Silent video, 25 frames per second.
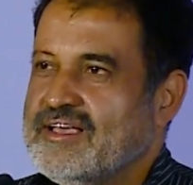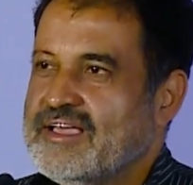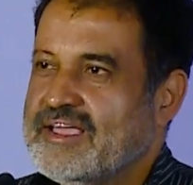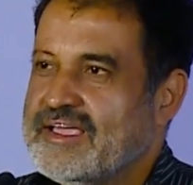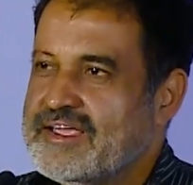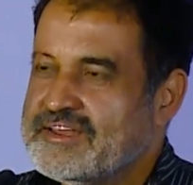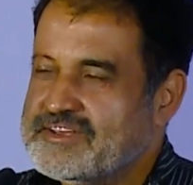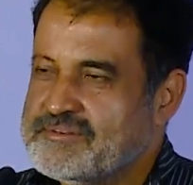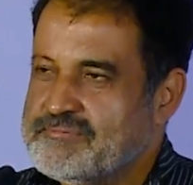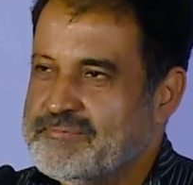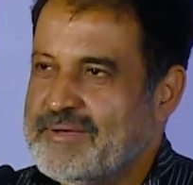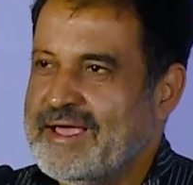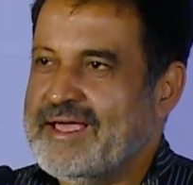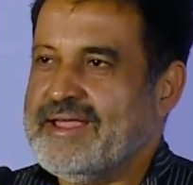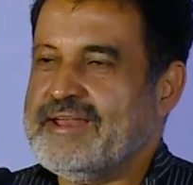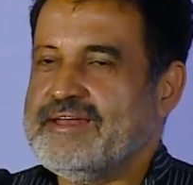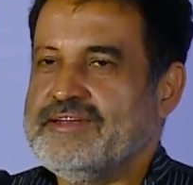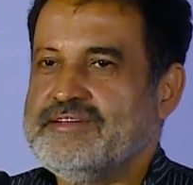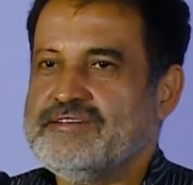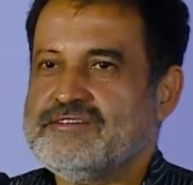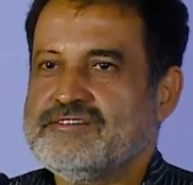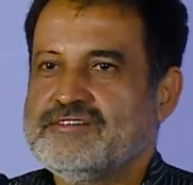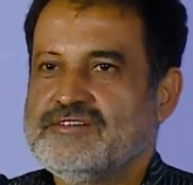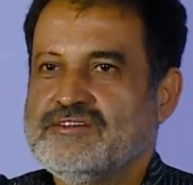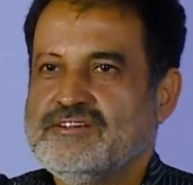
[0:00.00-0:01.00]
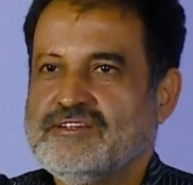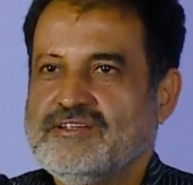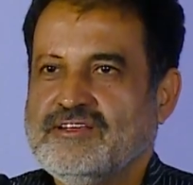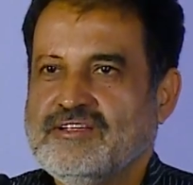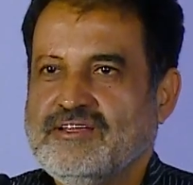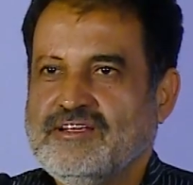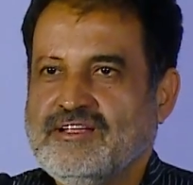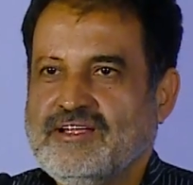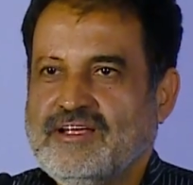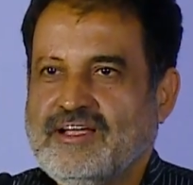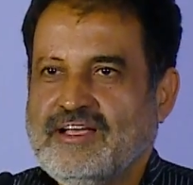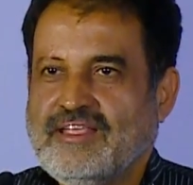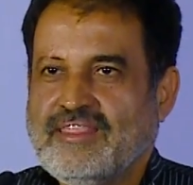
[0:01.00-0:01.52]
It meant
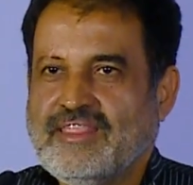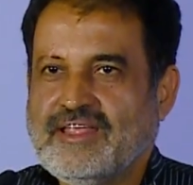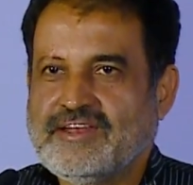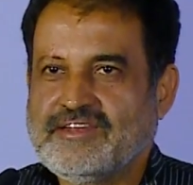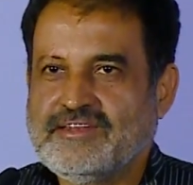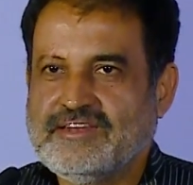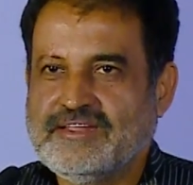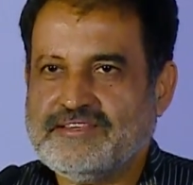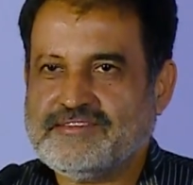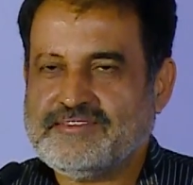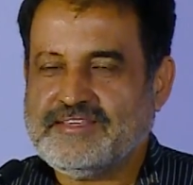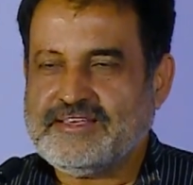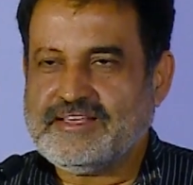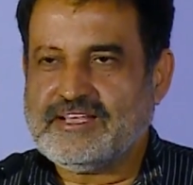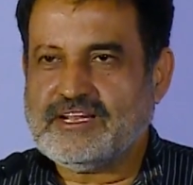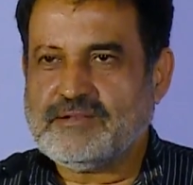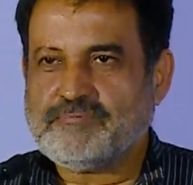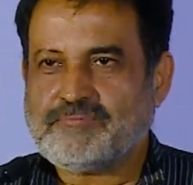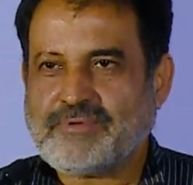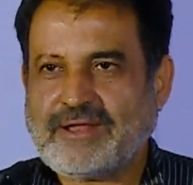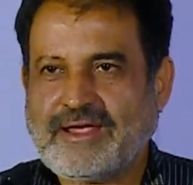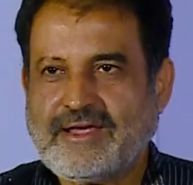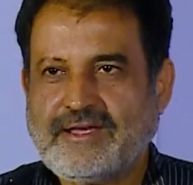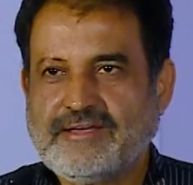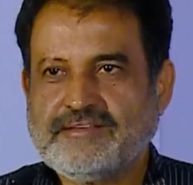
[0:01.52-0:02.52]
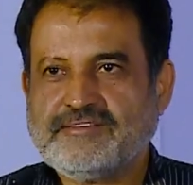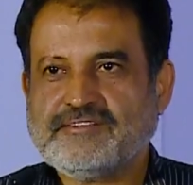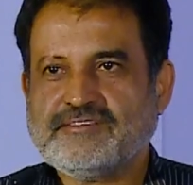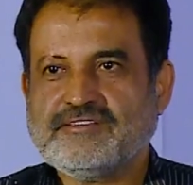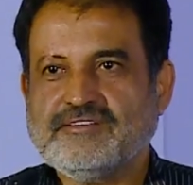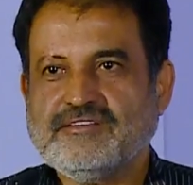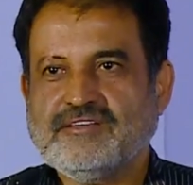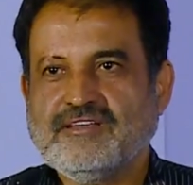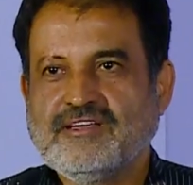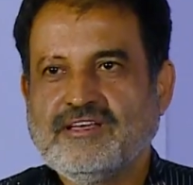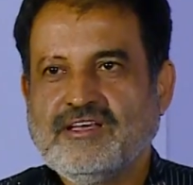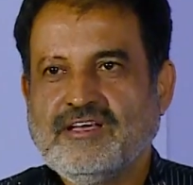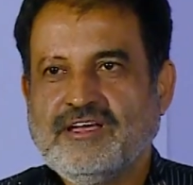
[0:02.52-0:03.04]
that in a single place,
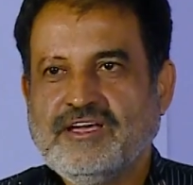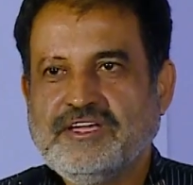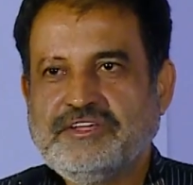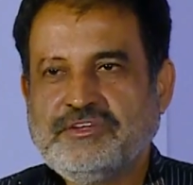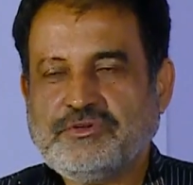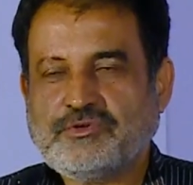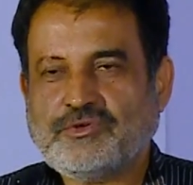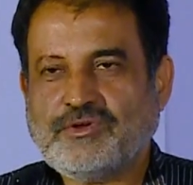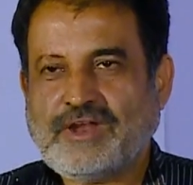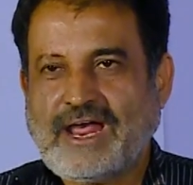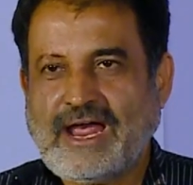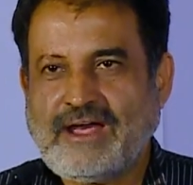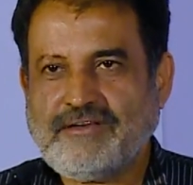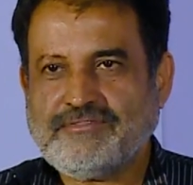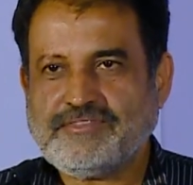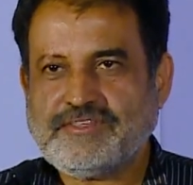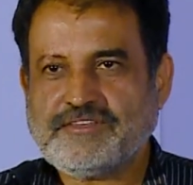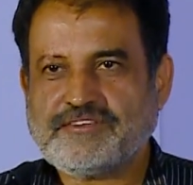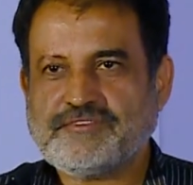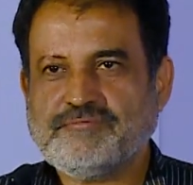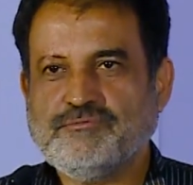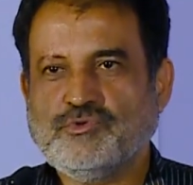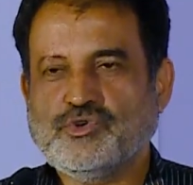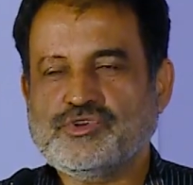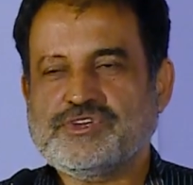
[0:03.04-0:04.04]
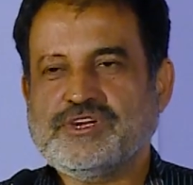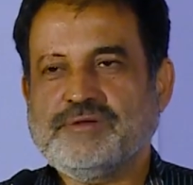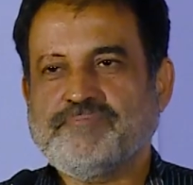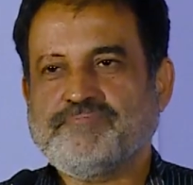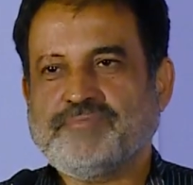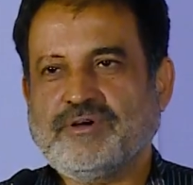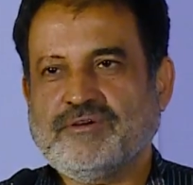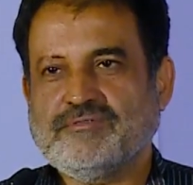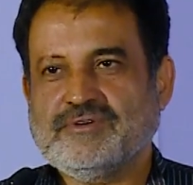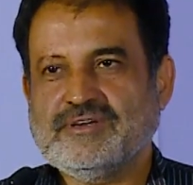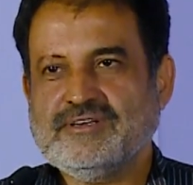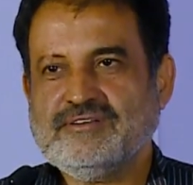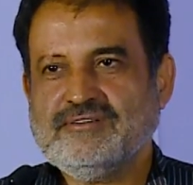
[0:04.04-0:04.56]
you could have this motive
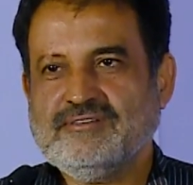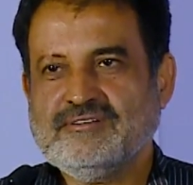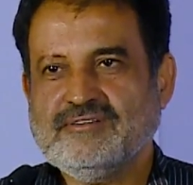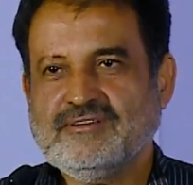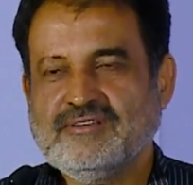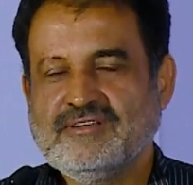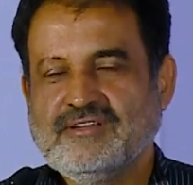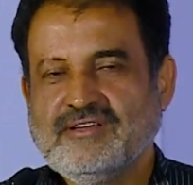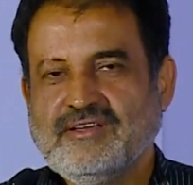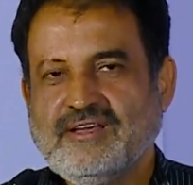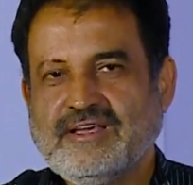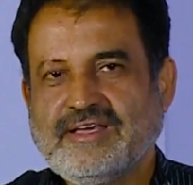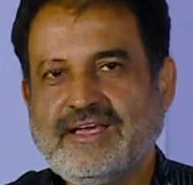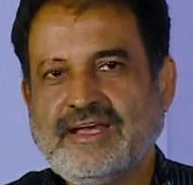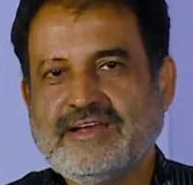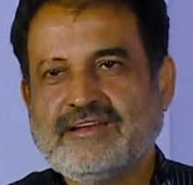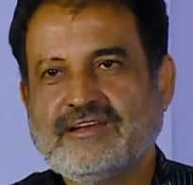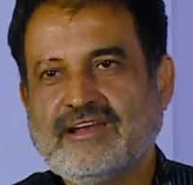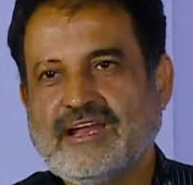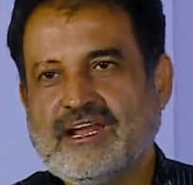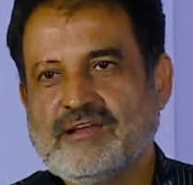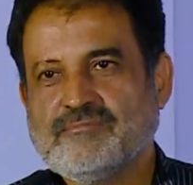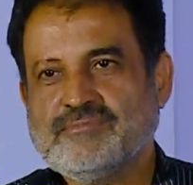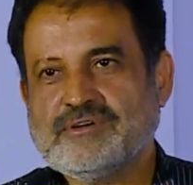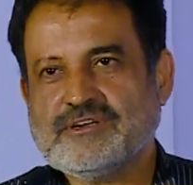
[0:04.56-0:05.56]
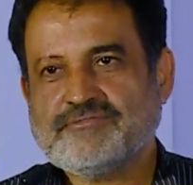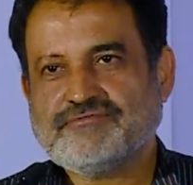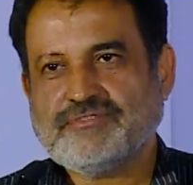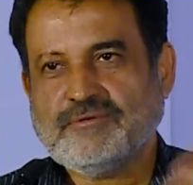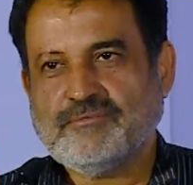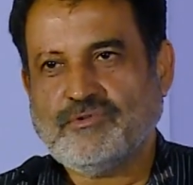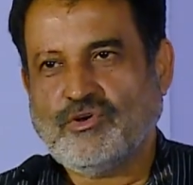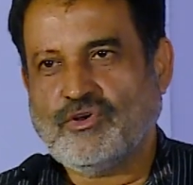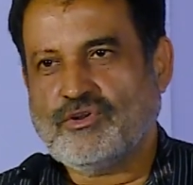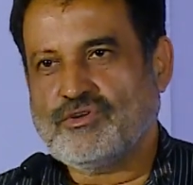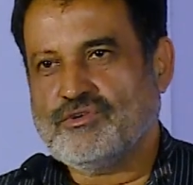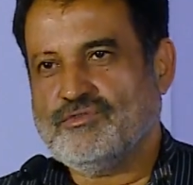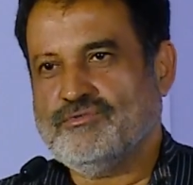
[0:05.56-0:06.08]
power, get labor from
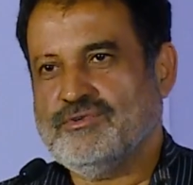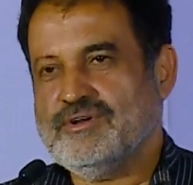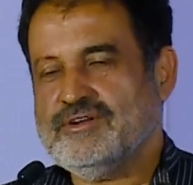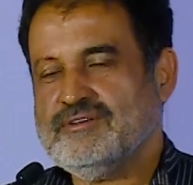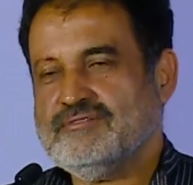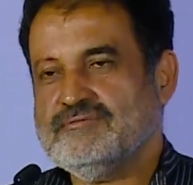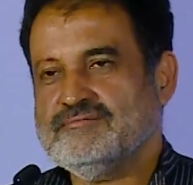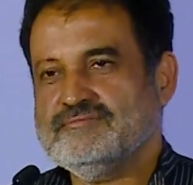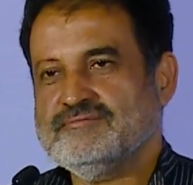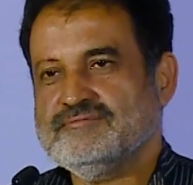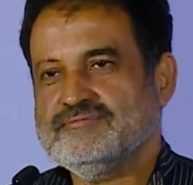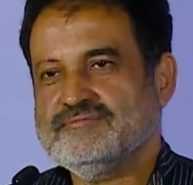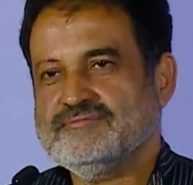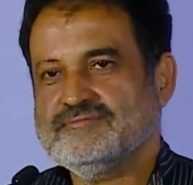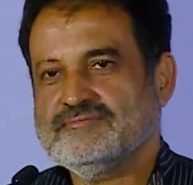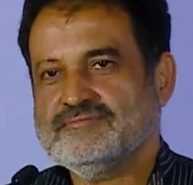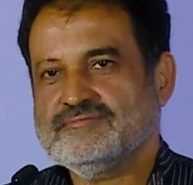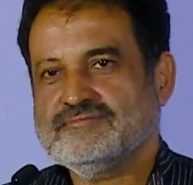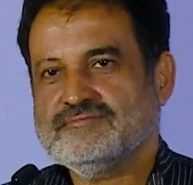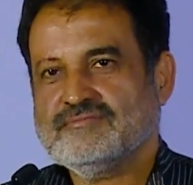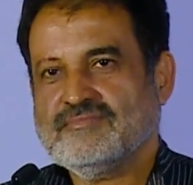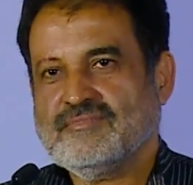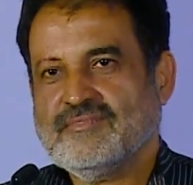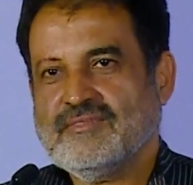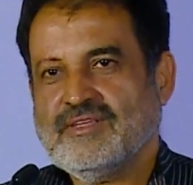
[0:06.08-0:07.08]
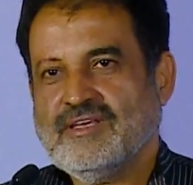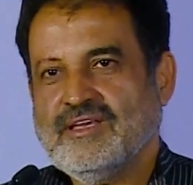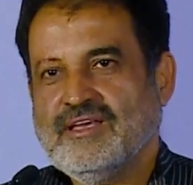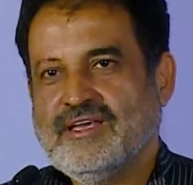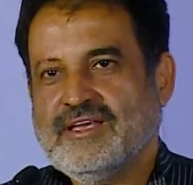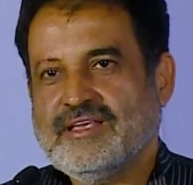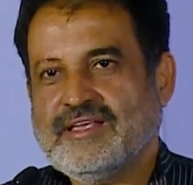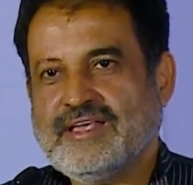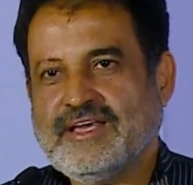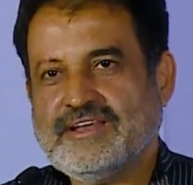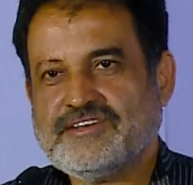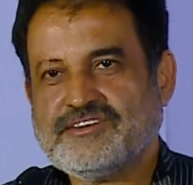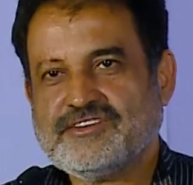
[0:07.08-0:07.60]
all over,
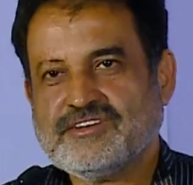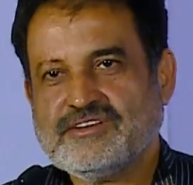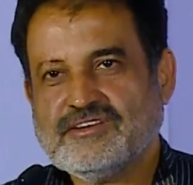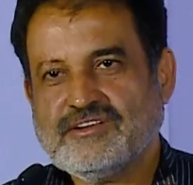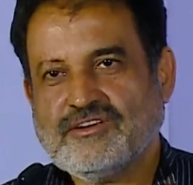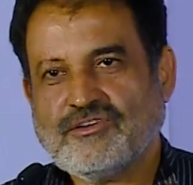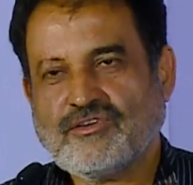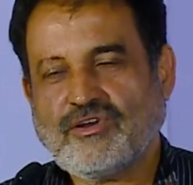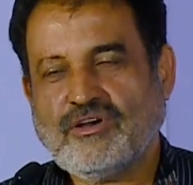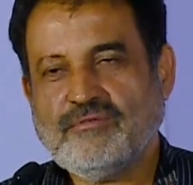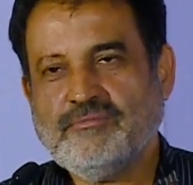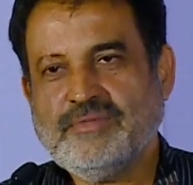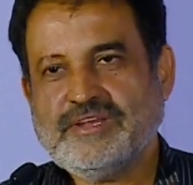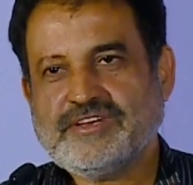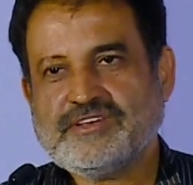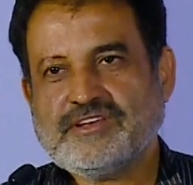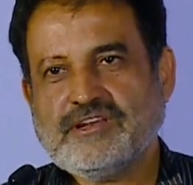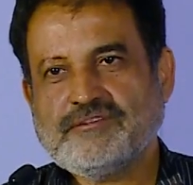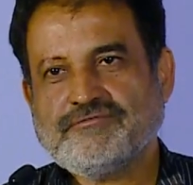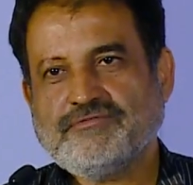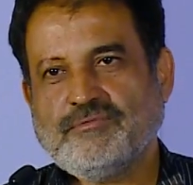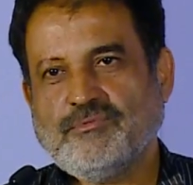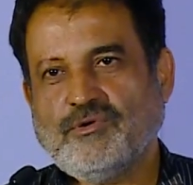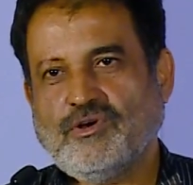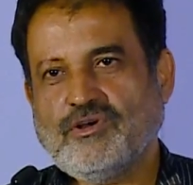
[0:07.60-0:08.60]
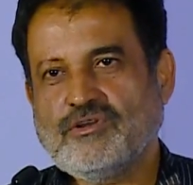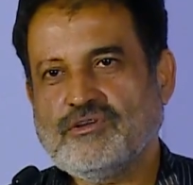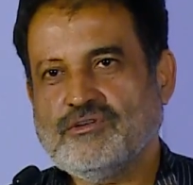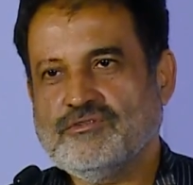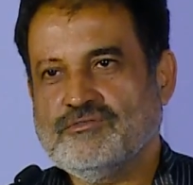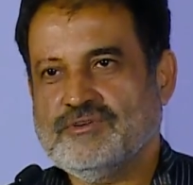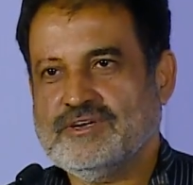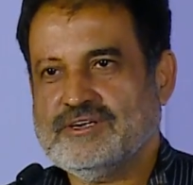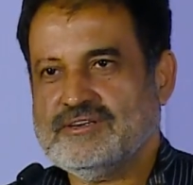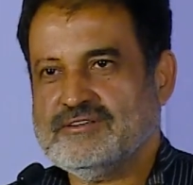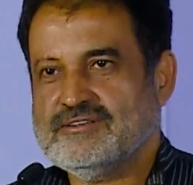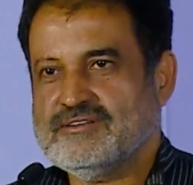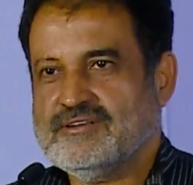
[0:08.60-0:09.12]
get raw material from all
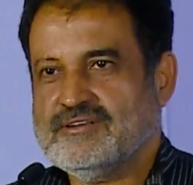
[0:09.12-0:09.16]
over,